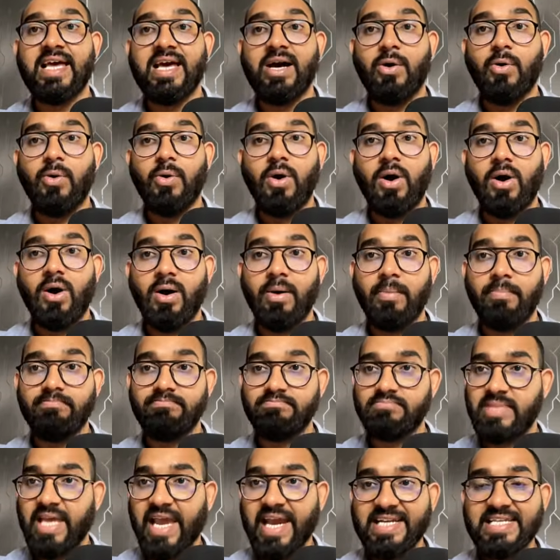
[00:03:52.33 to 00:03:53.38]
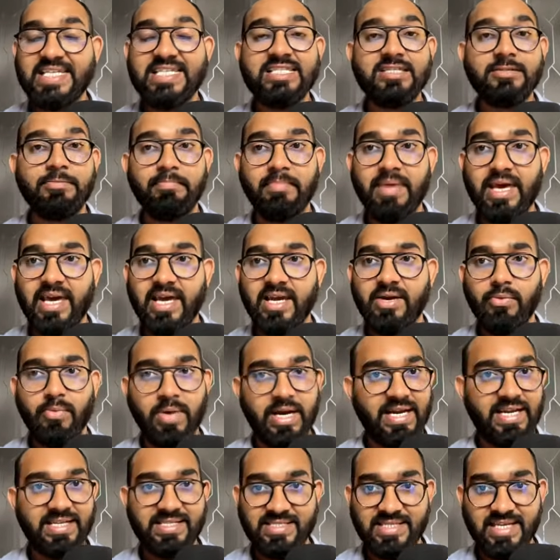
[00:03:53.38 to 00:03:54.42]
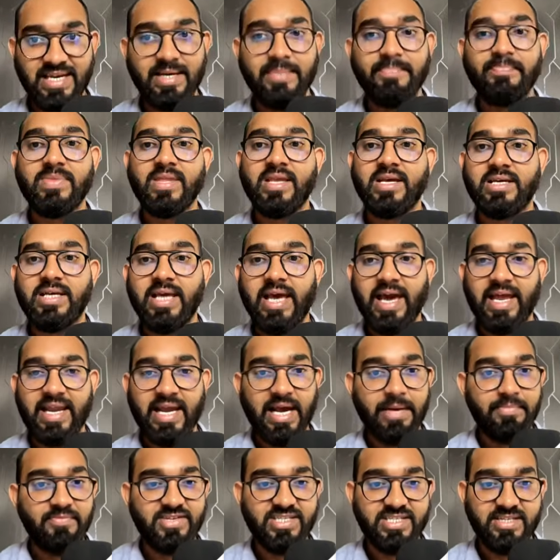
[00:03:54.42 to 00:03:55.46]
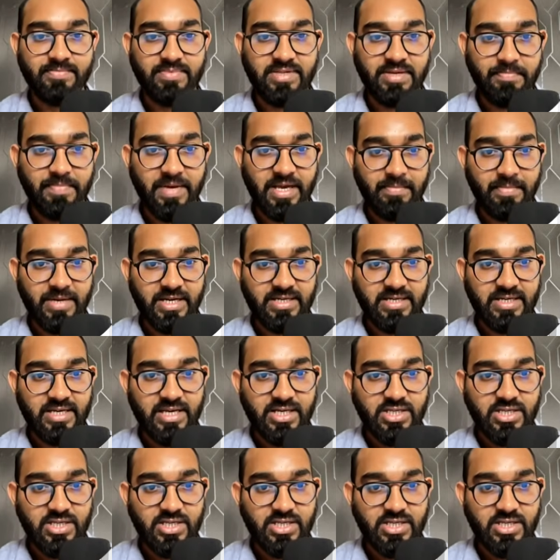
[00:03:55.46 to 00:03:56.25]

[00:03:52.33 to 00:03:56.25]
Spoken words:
18th May, Wednesday, and I have received the payment.